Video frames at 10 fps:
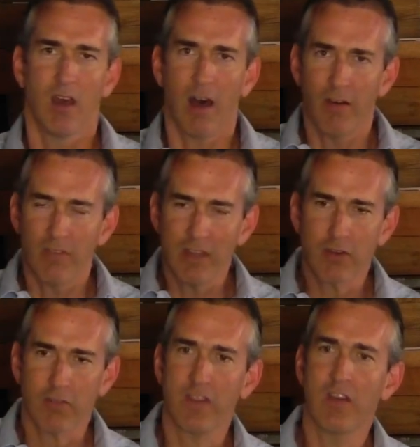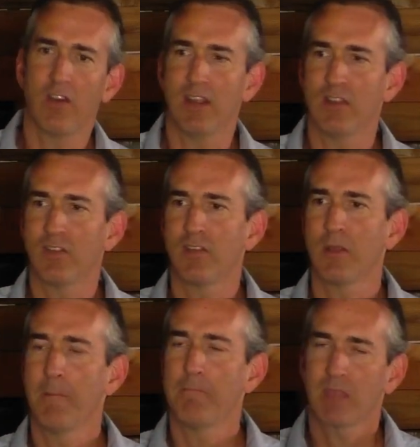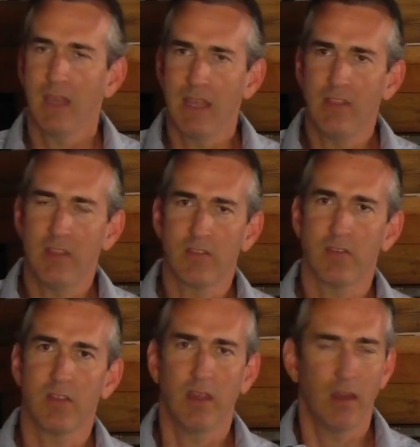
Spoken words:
of interference in this,